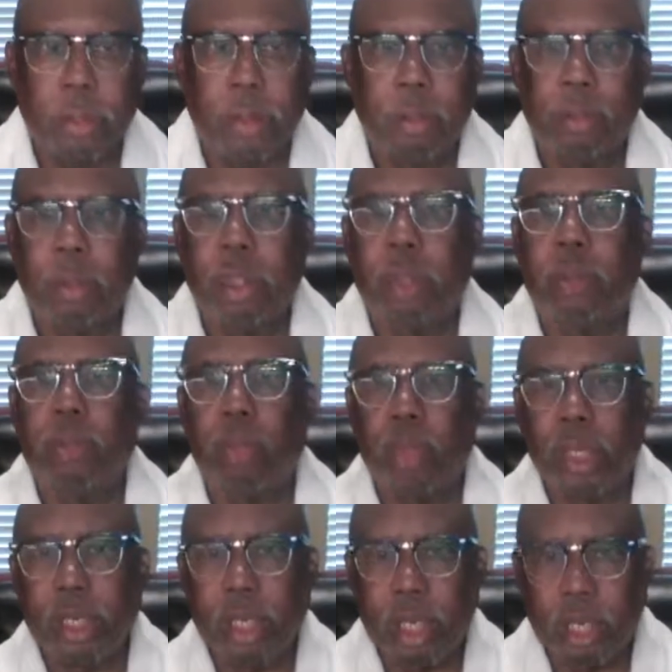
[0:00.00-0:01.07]
But
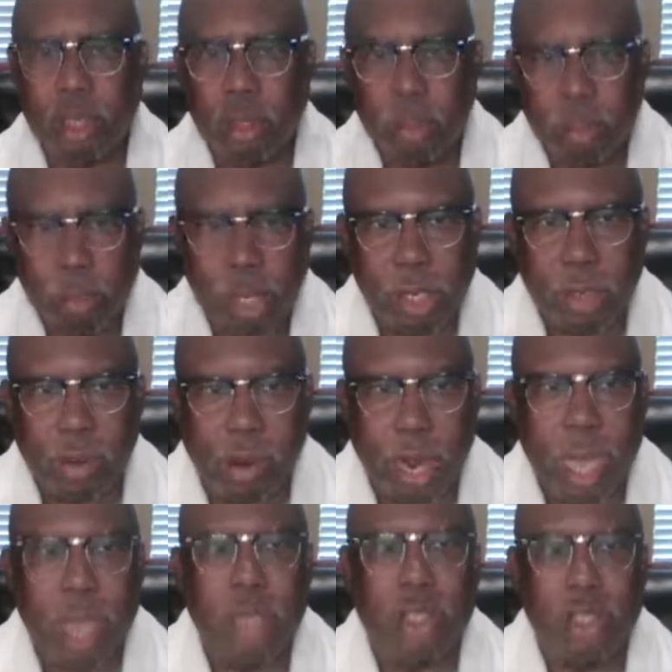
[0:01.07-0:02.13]
we need to meter
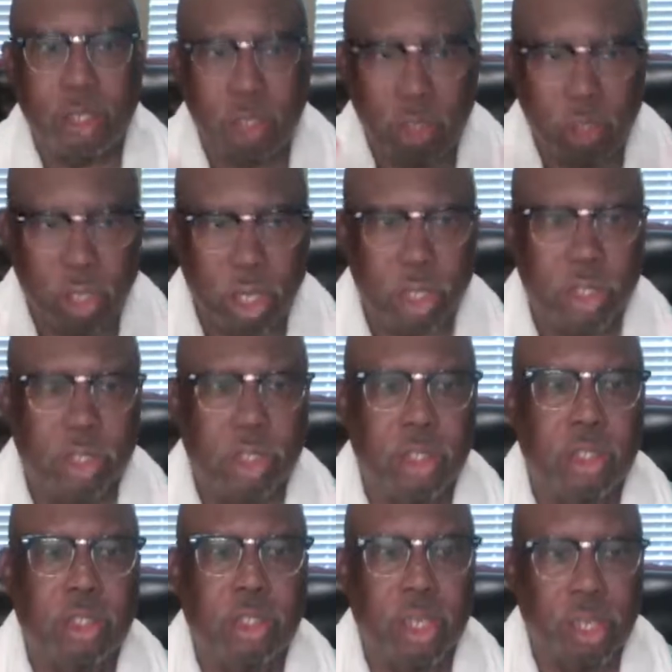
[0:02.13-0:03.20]
out
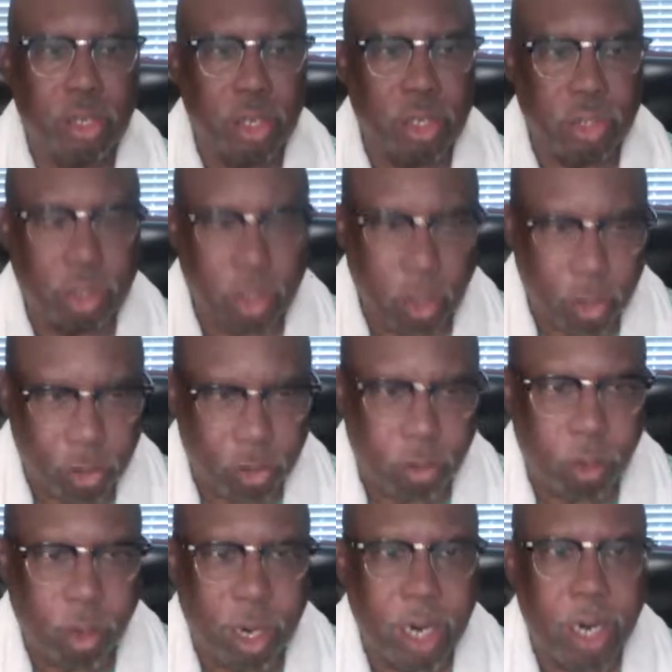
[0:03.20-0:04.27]
justice in this earth
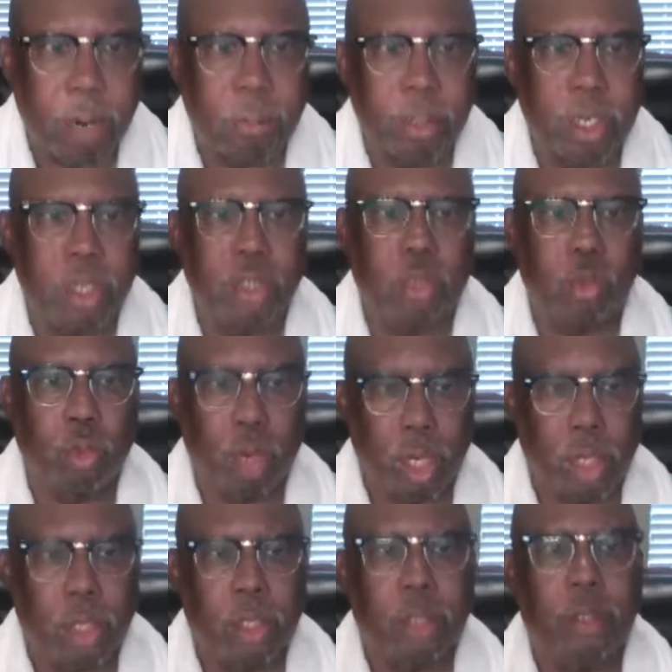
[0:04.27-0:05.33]
realm as
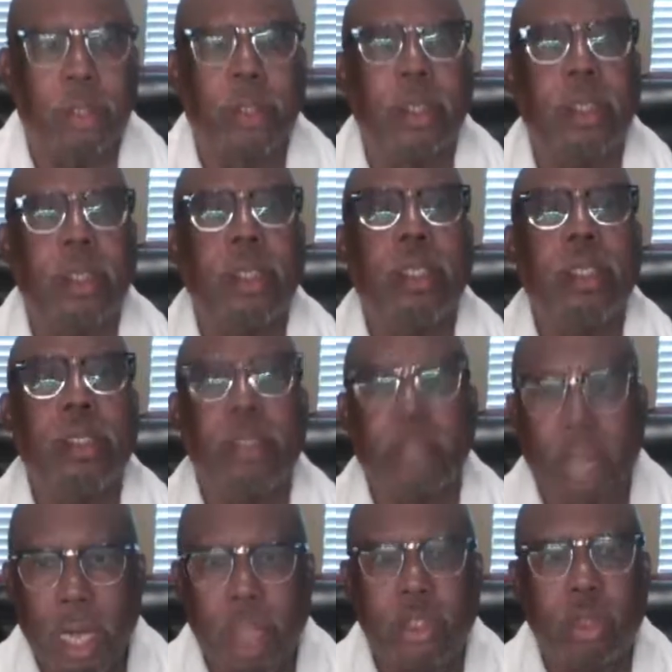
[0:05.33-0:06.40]
well.
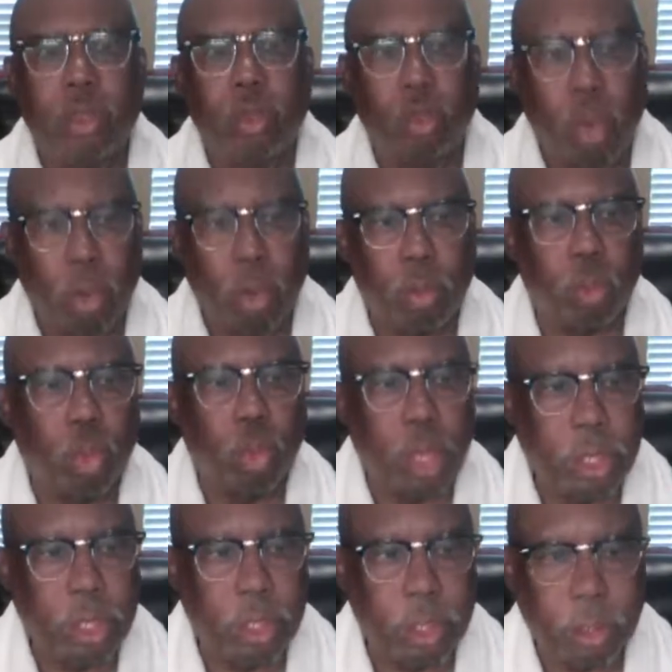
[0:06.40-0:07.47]
That's what
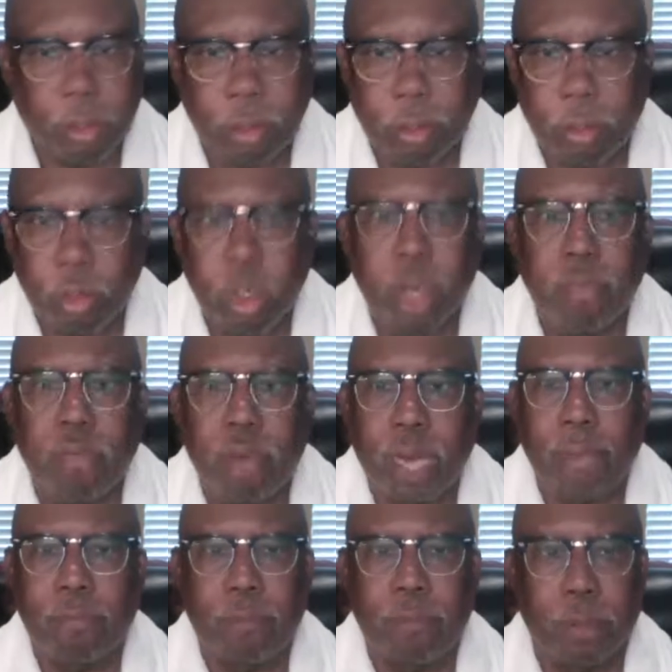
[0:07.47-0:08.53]
we do. We
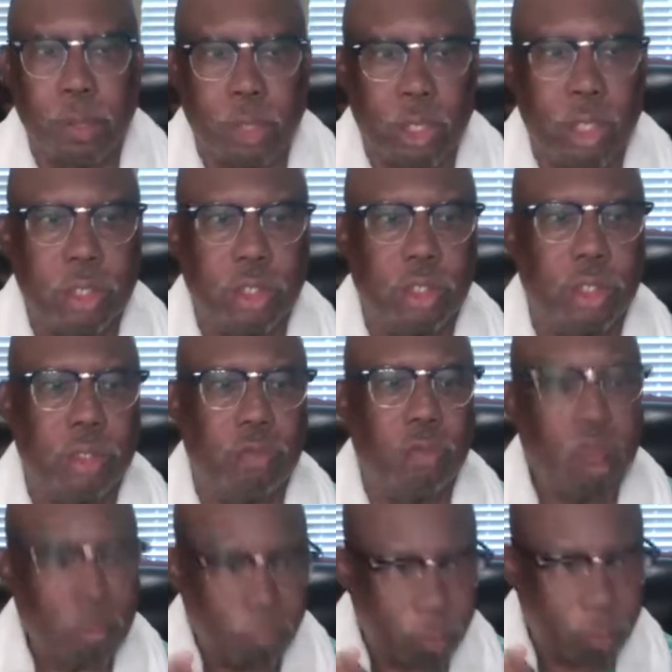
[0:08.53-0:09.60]
fight for justice
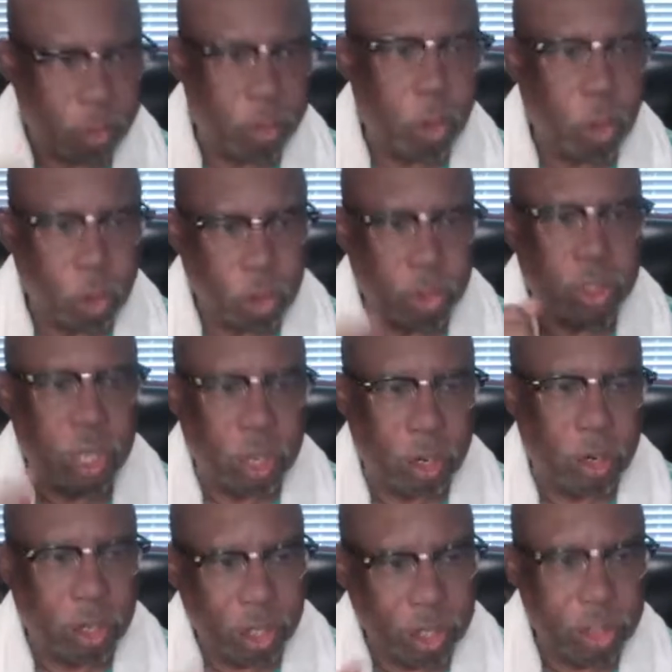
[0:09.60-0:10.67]
for those that are
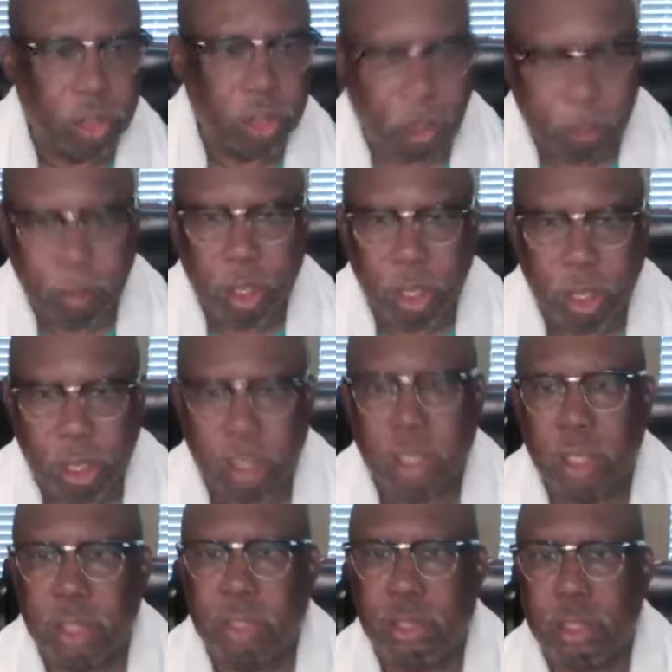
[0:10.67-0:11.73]
least among
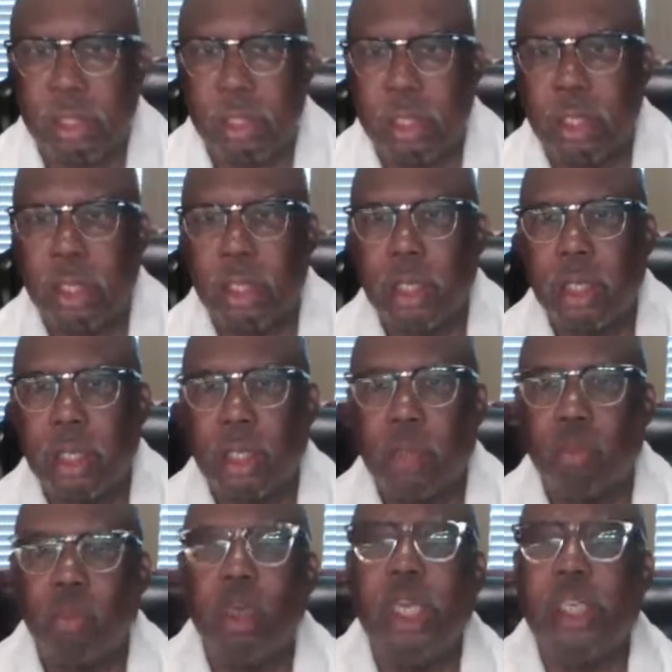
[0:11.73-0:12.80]
us.
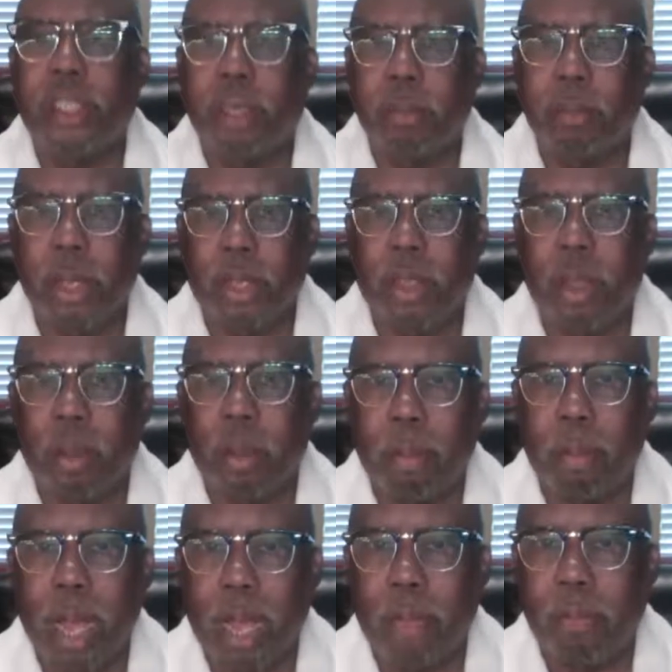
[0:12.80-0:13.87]
We can be their
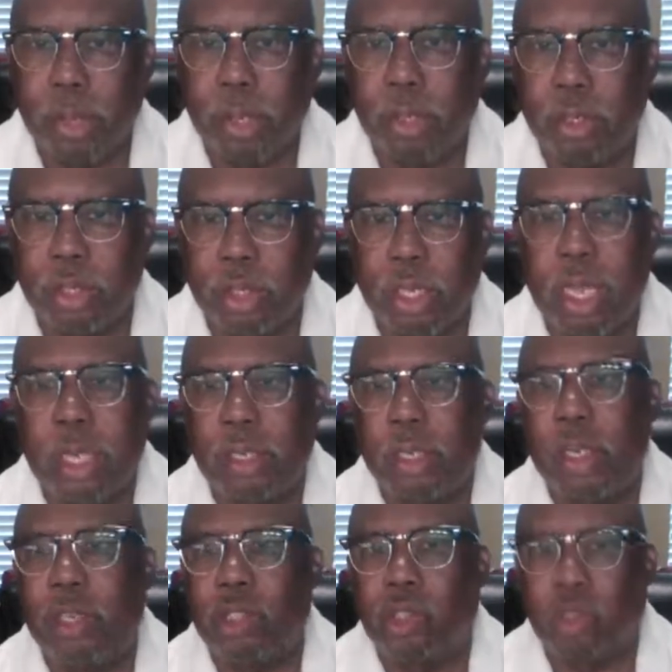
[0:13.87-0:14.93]
mouthpiece and
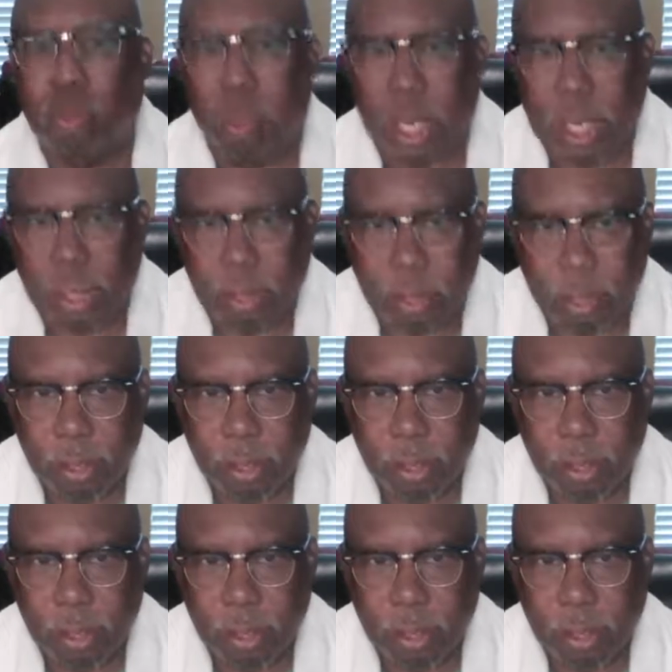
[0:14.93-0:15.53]
their strength.